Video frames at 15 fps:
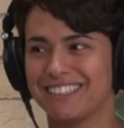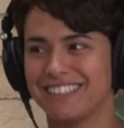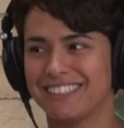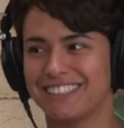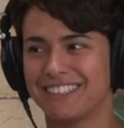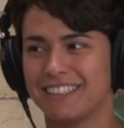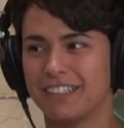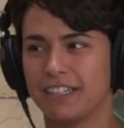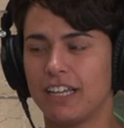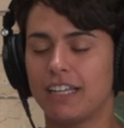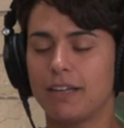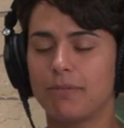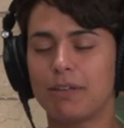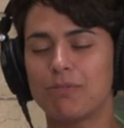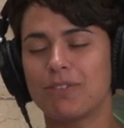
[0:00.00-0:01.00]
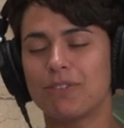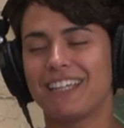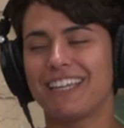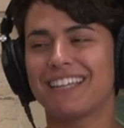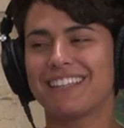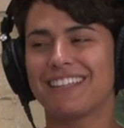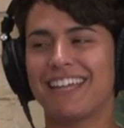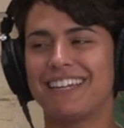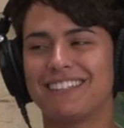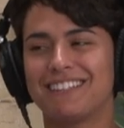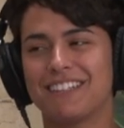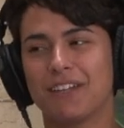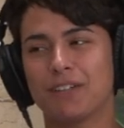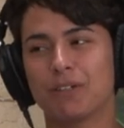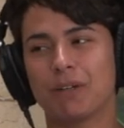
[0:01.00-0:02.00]
You do. Yeah, people think that it's
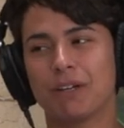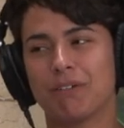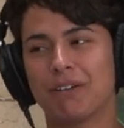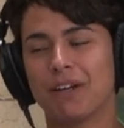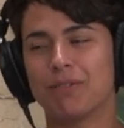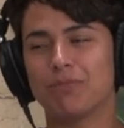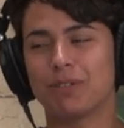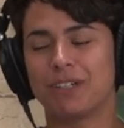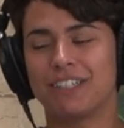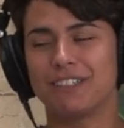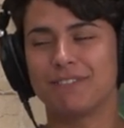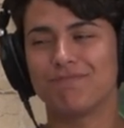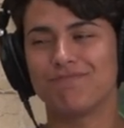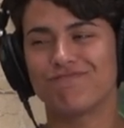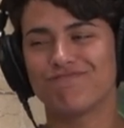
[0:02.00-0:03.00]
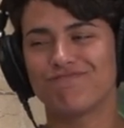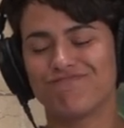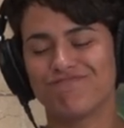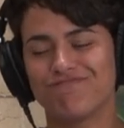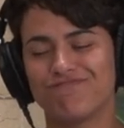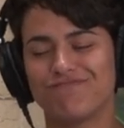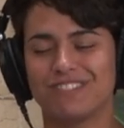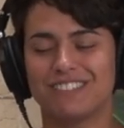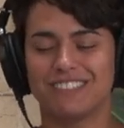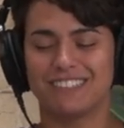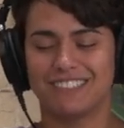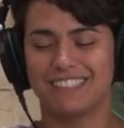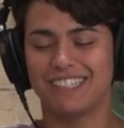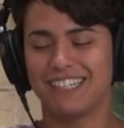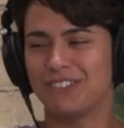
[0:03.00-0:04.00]
the other way around, but
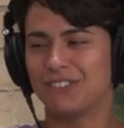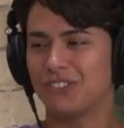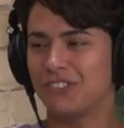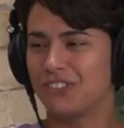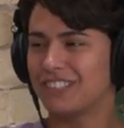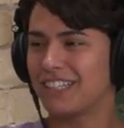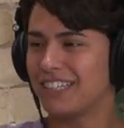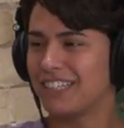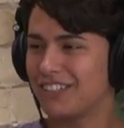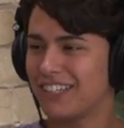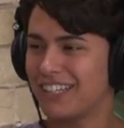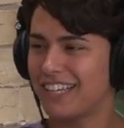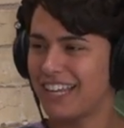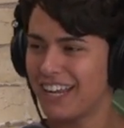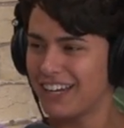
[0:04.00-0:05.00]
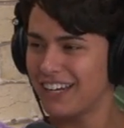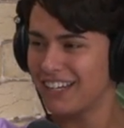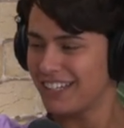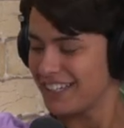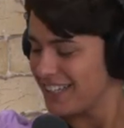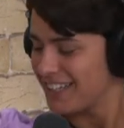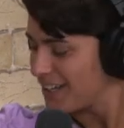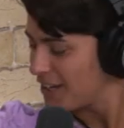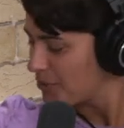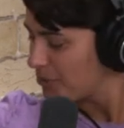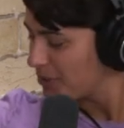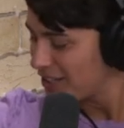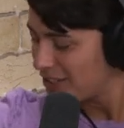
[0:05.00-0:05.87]
when do these beatings take place? When I